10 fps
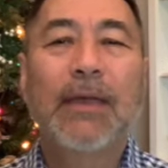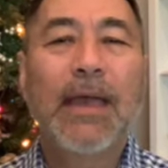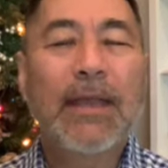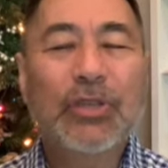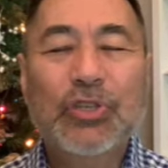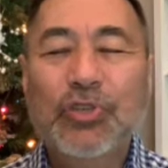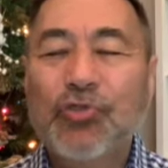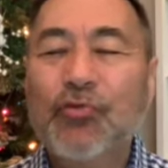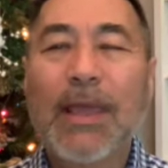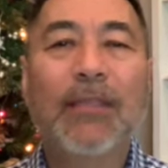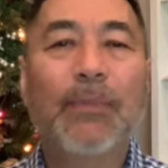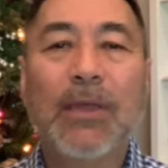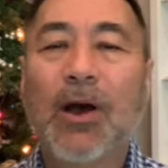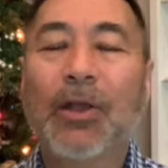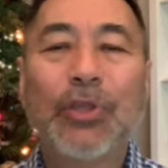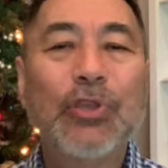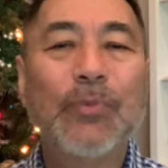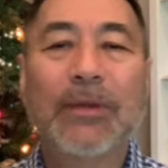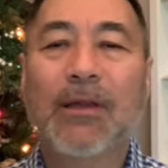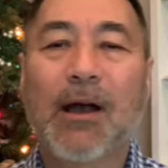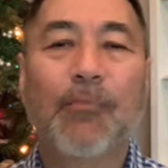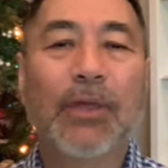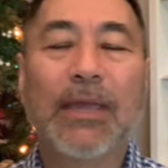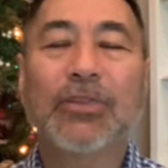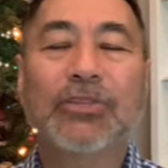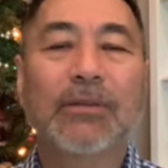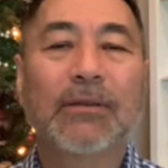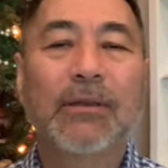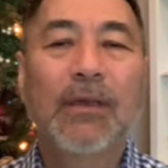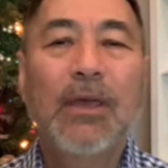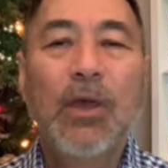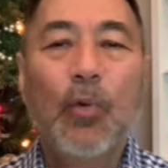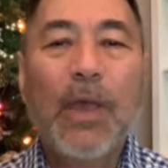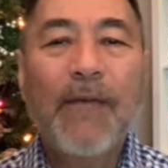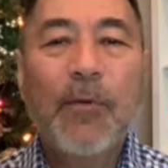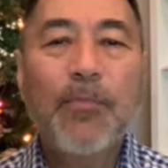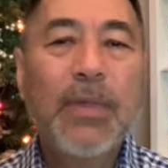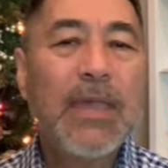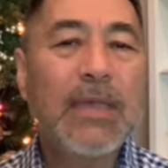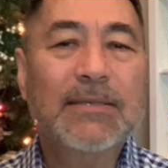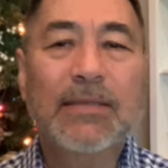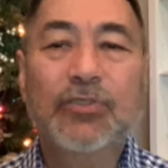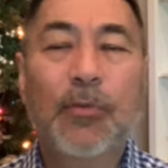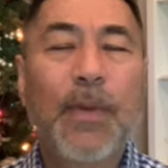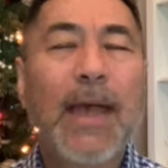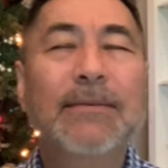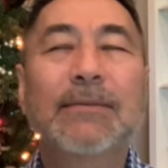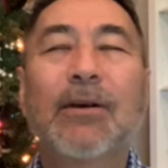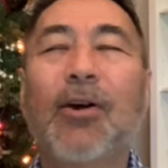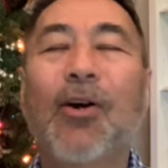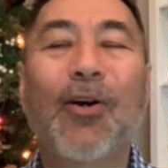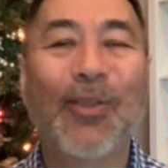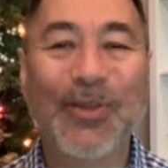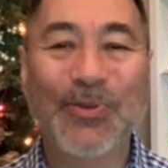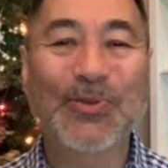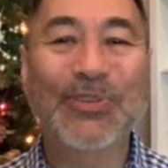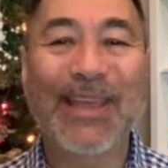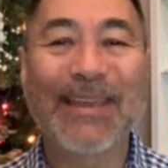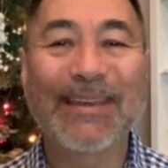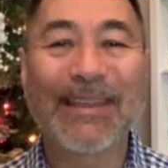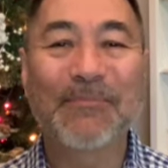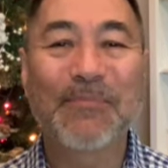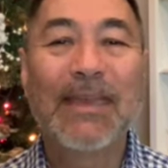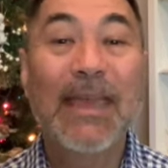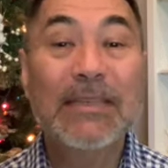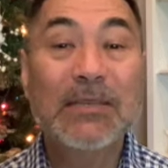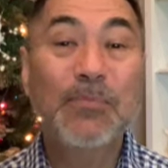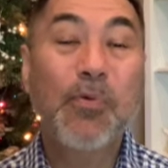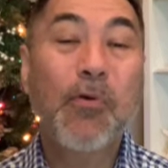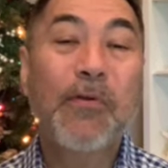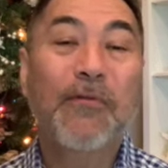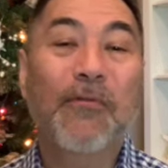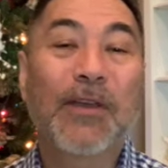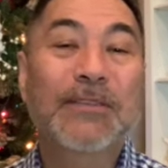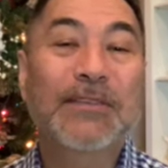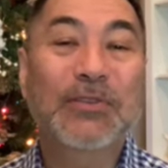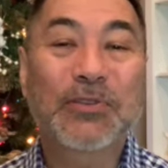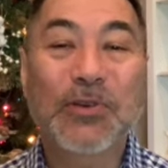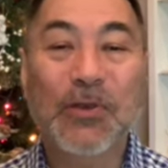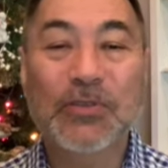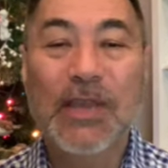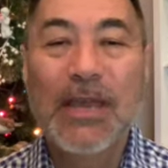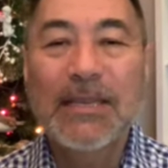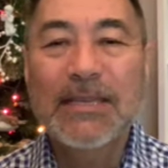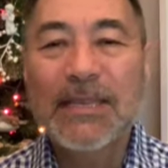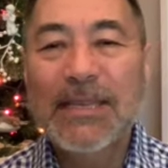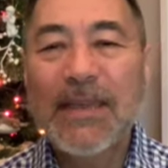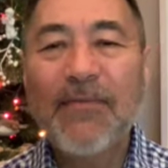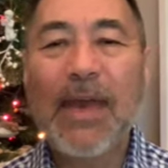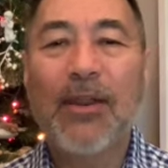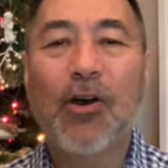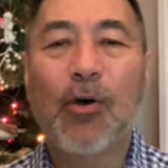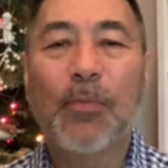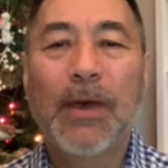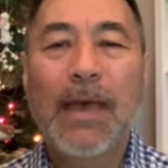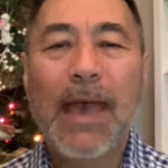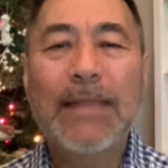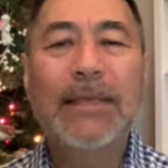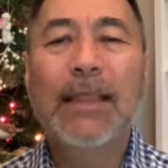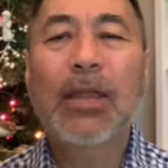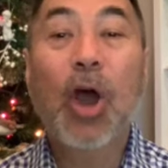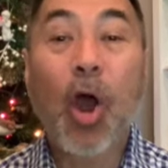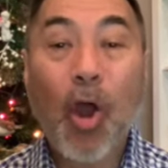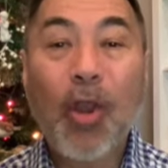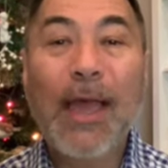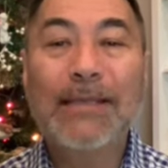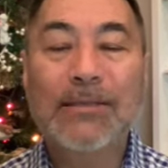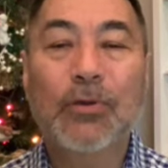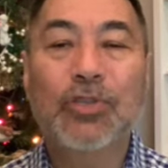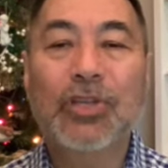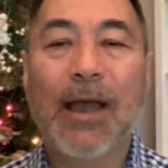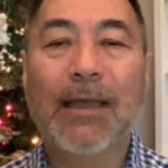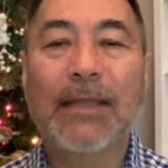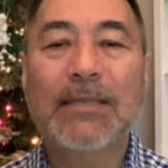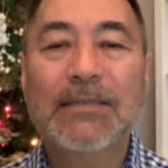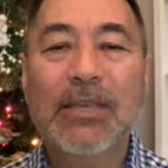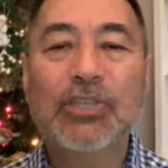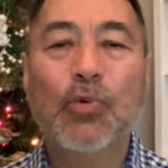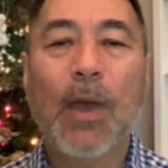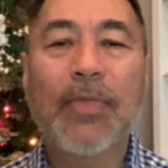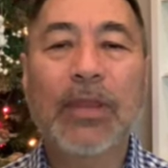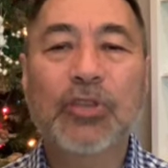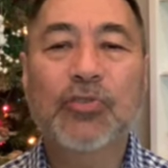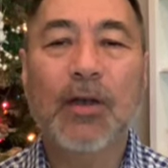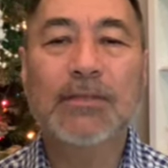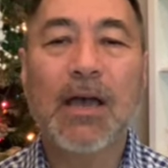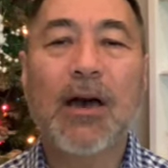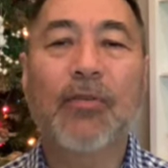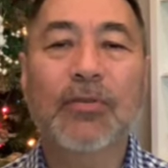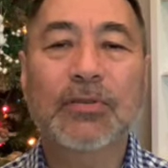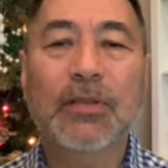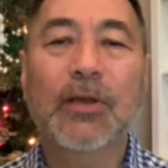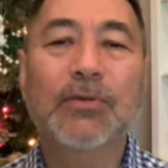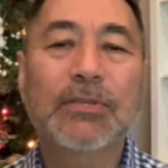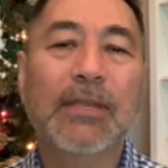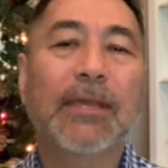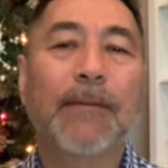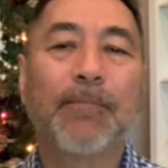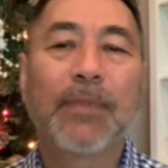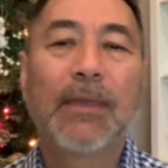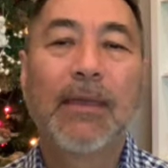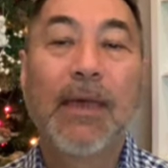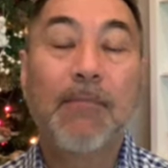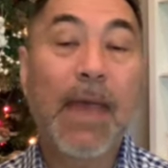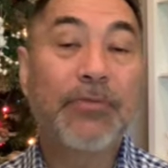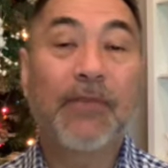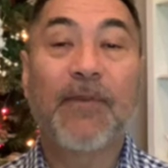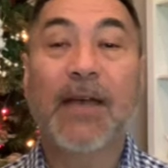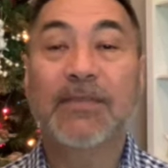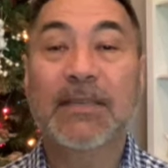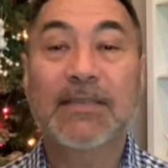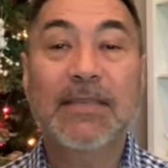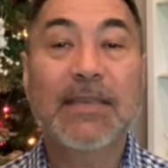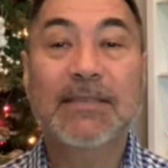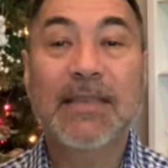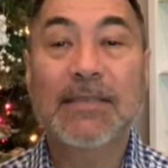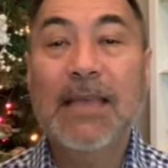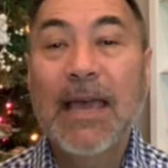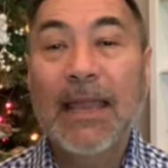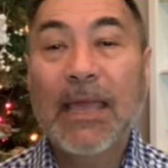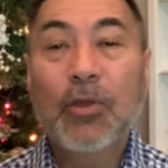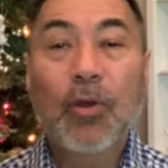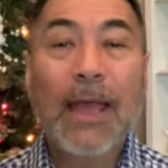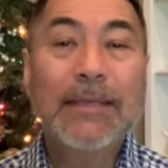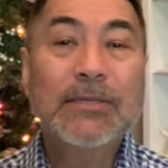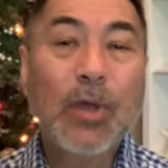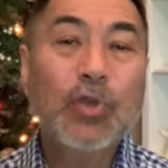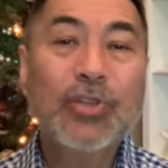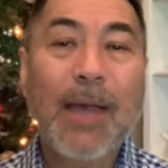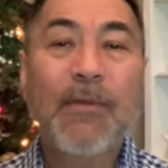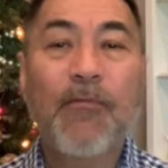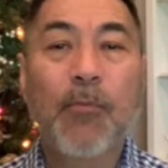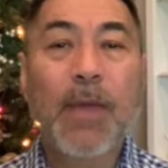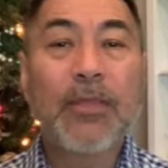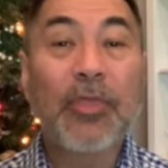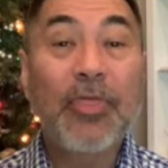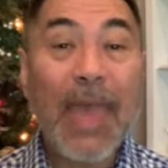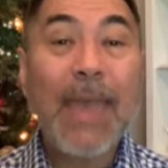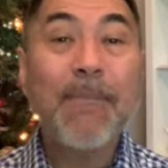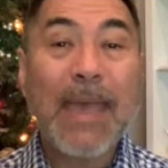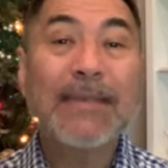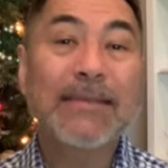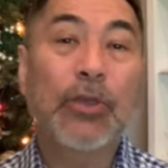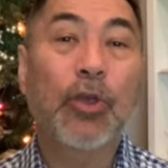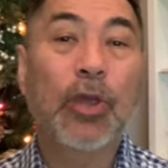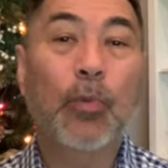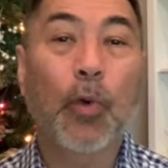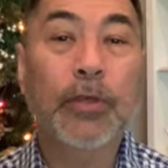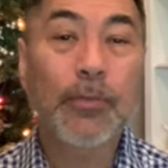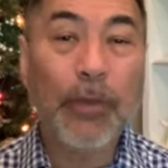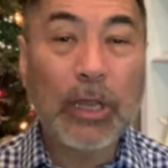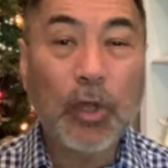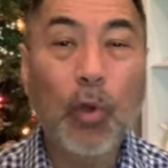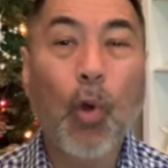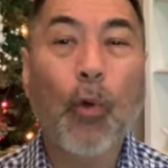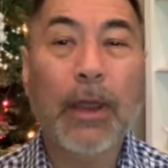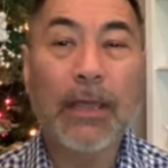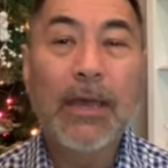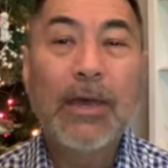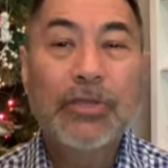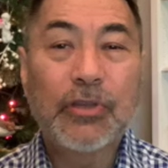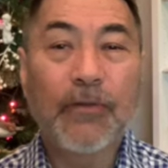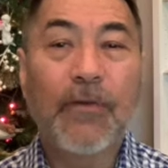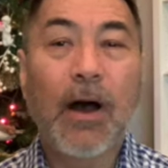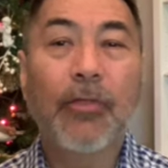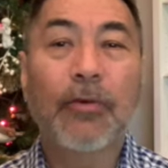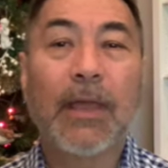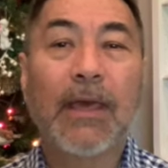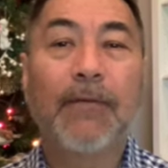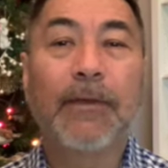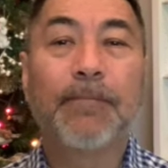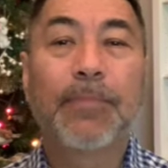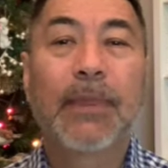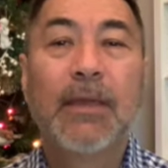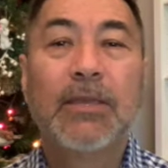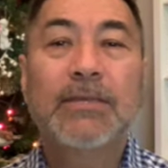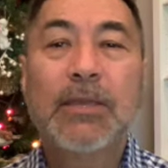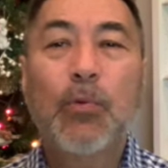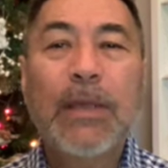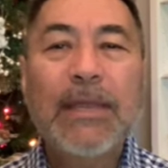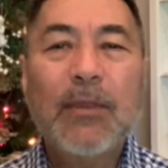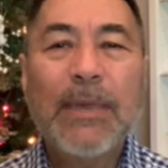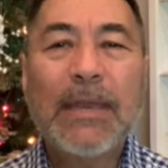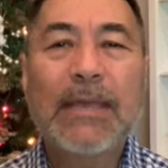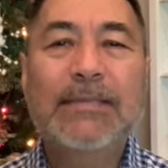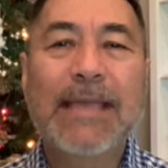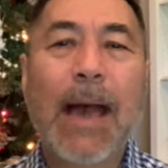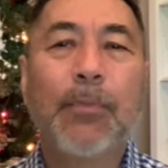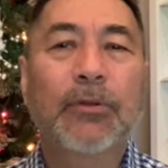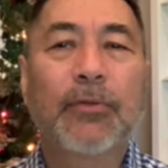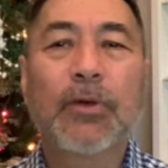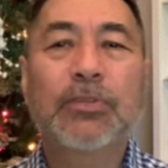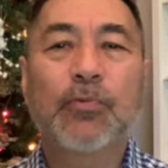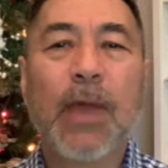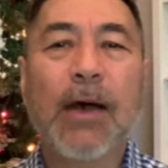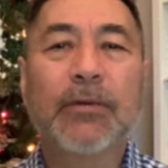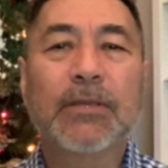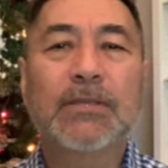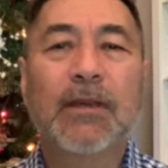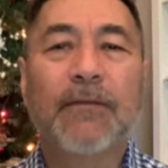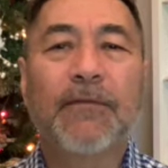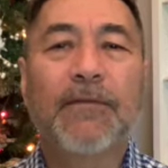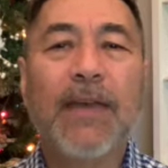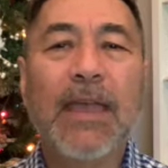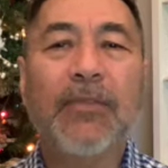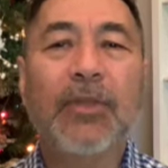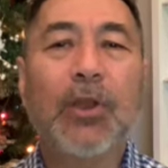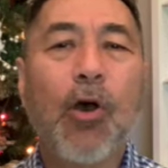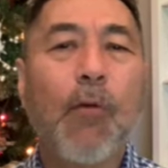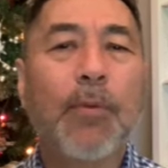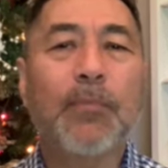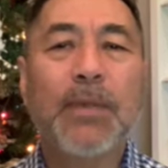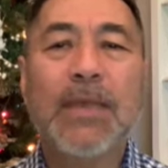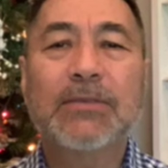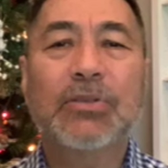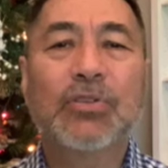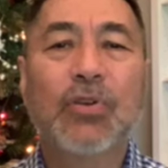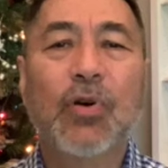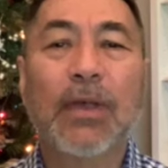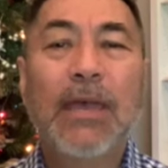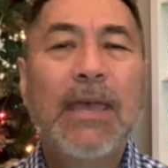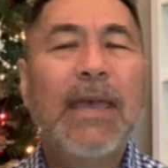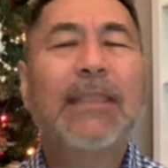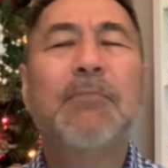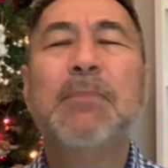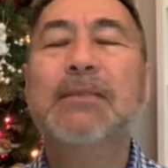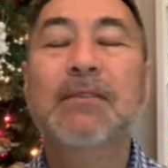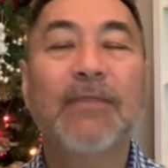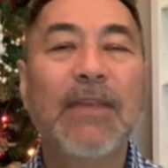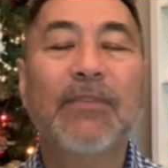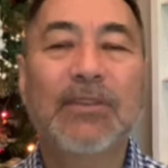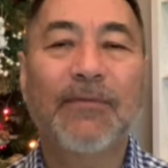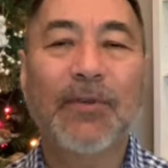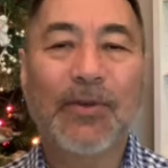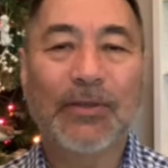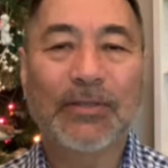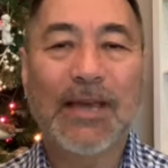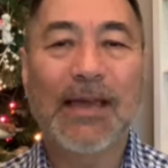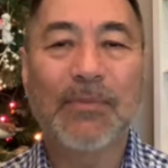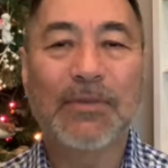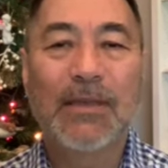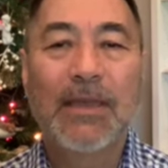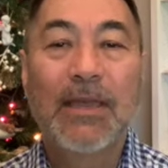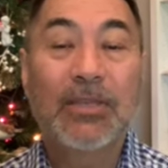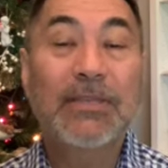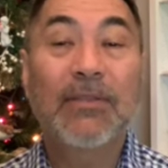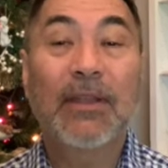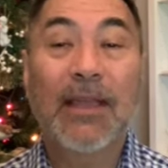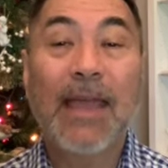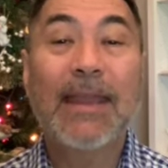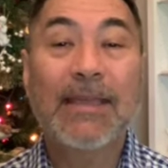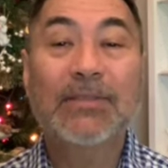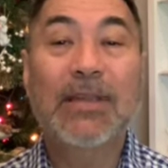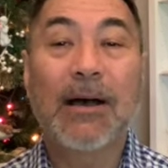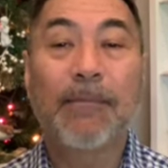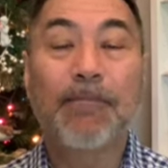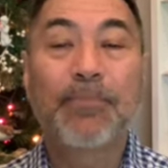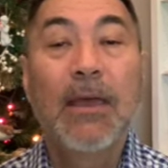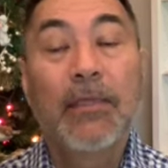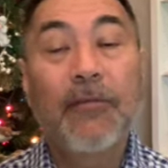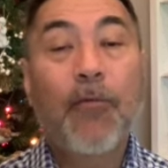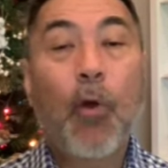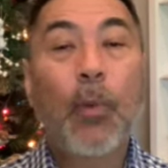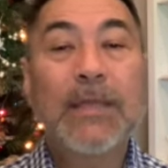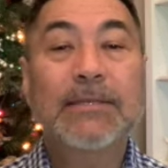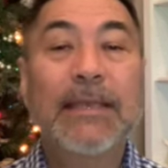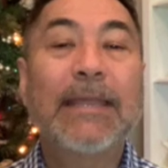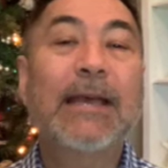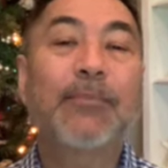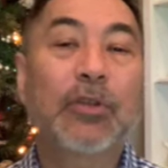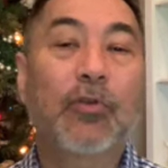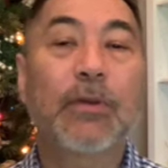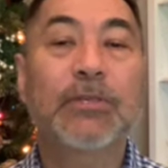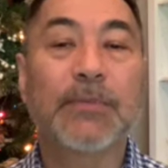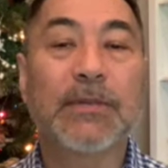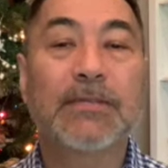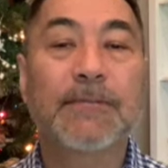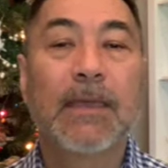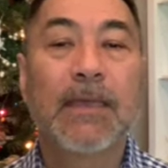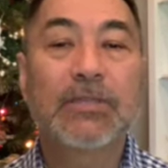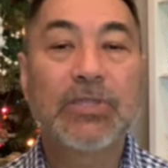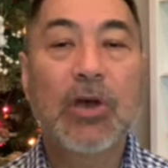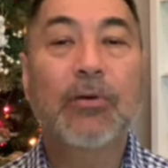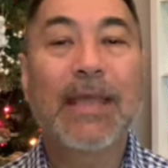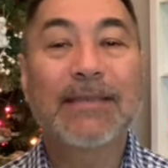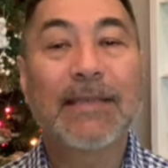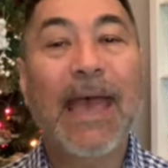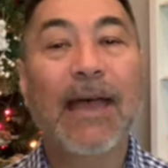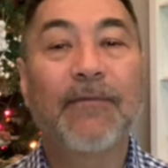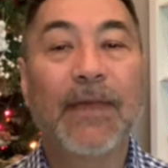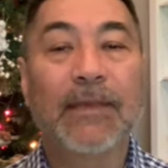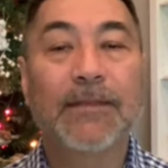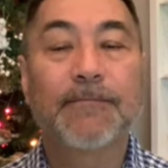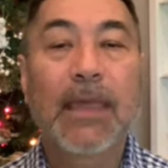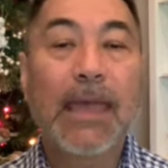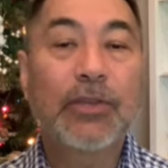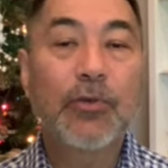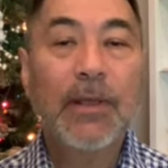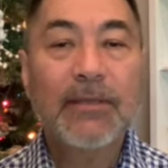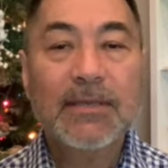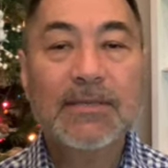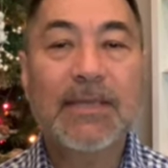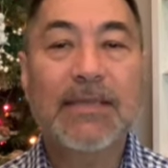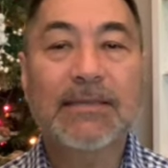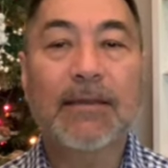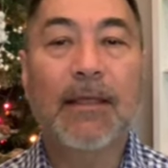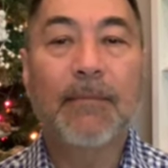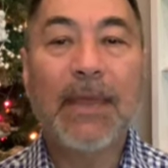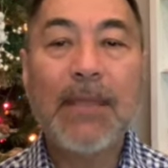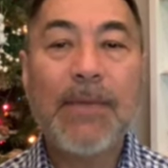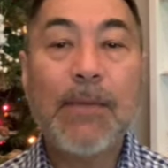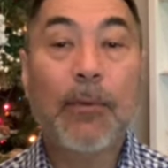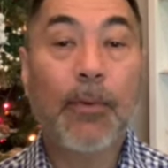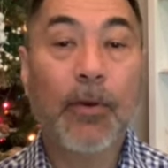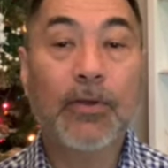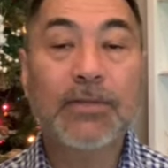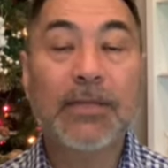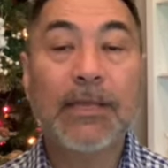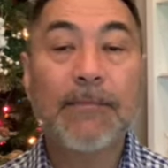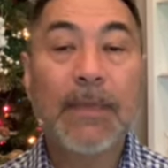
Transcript: and a strength beyond human comprehension. We have a peace that surpasses all understanding. It's important for us as the church to give that hope and to let our light so shine in such a way that it draws others close to him. Matthew 5:16 says, "Let your light so shine before men that they may see your good works and bring glory to your Father in heaven." You see, we need to be an example to those around us of faith and hope and peace and joy in the midst of even difficult times. You see, the light has come. The four weeks leading up to Christmas is known as Advent, and during this season, many people personally